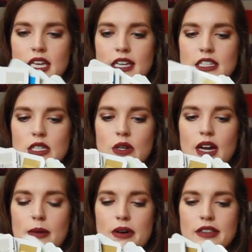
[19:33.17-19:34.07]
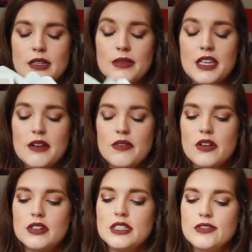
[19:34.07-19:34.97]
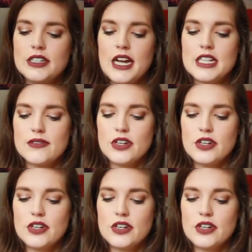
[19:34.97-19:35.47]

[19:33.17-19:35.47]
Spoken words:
And so I bought them. They have all different kinds.